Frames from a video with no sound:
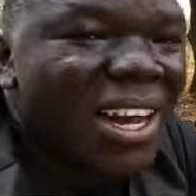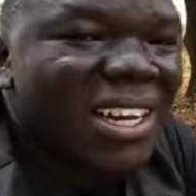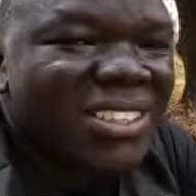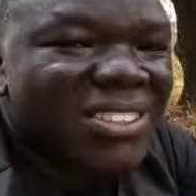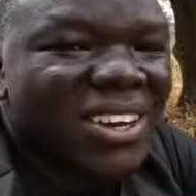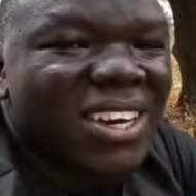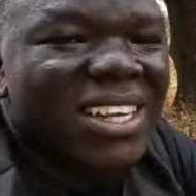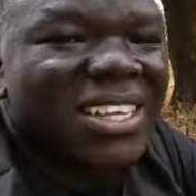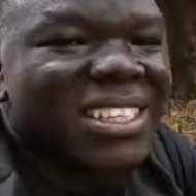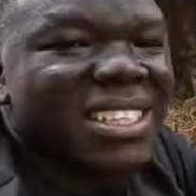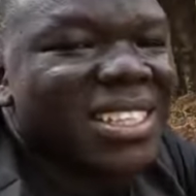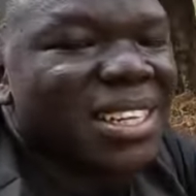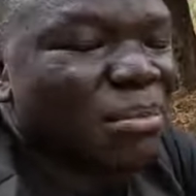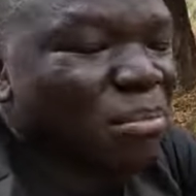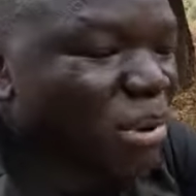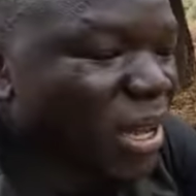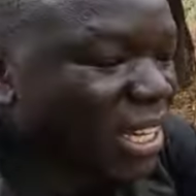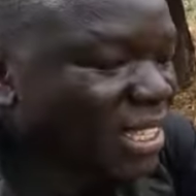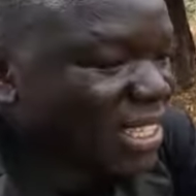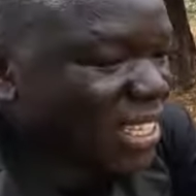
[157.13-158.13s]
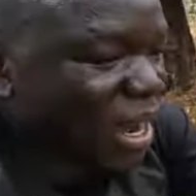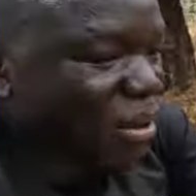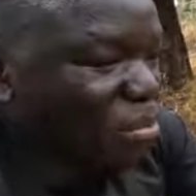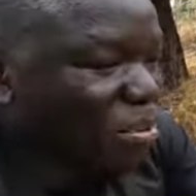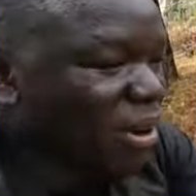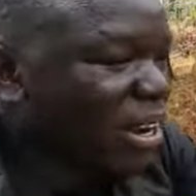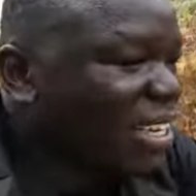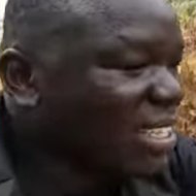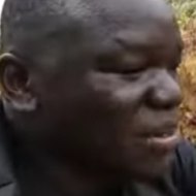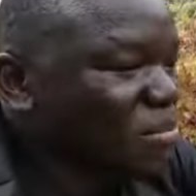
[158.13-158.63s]
actually, it's a big
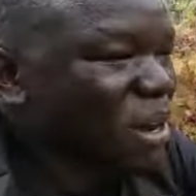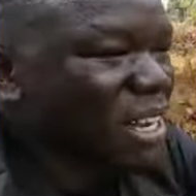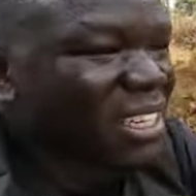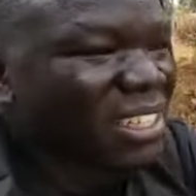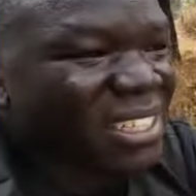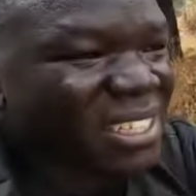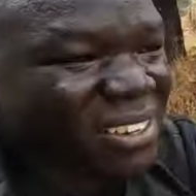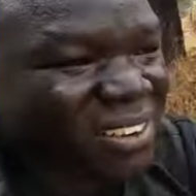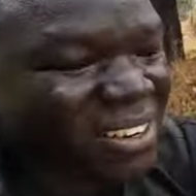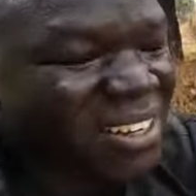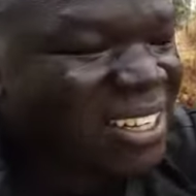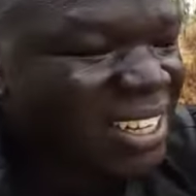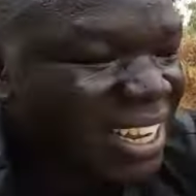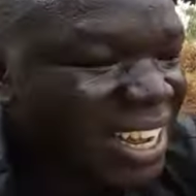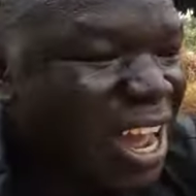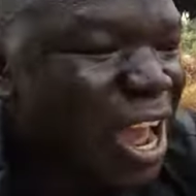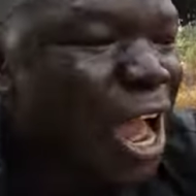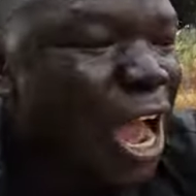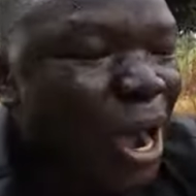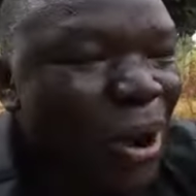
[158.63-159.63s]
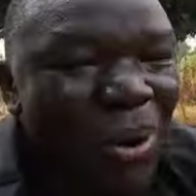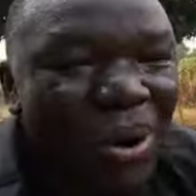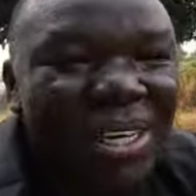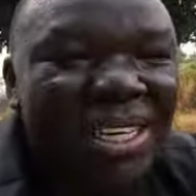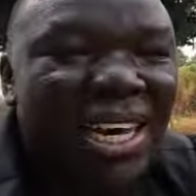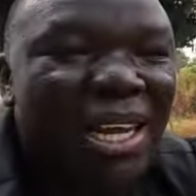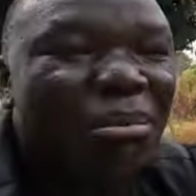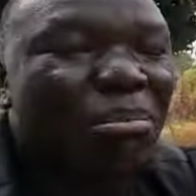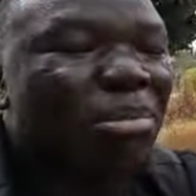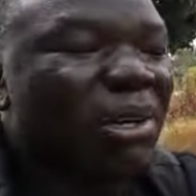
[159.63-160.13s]
surprise, but it's not all
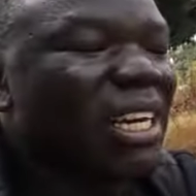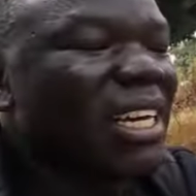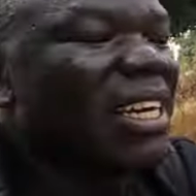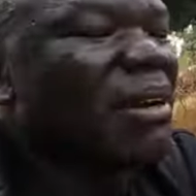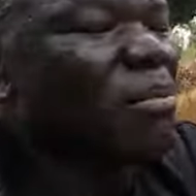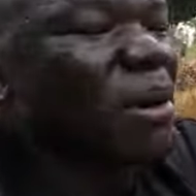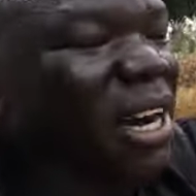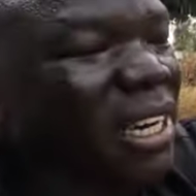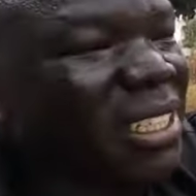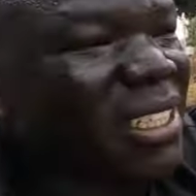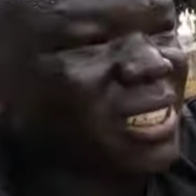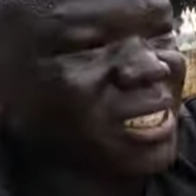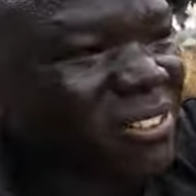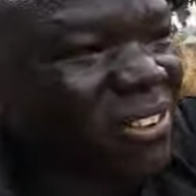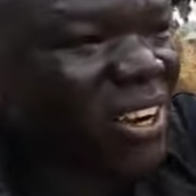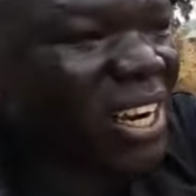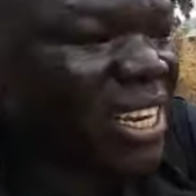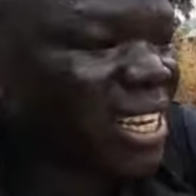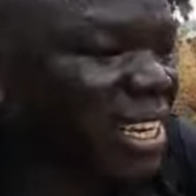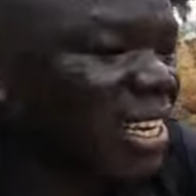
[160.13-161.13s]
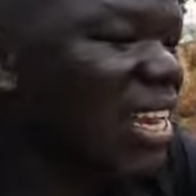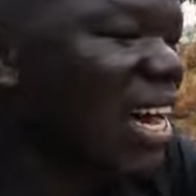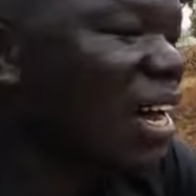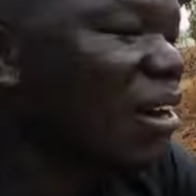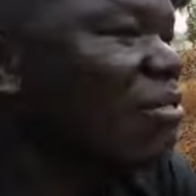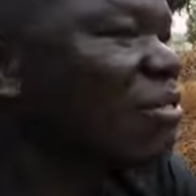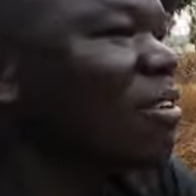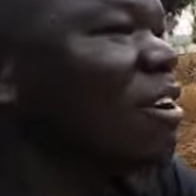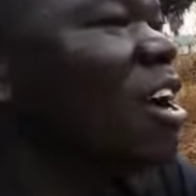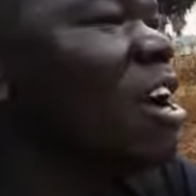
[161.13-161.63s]
that big. But it's really
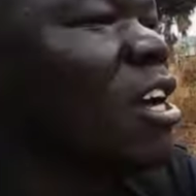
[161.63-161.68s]
love.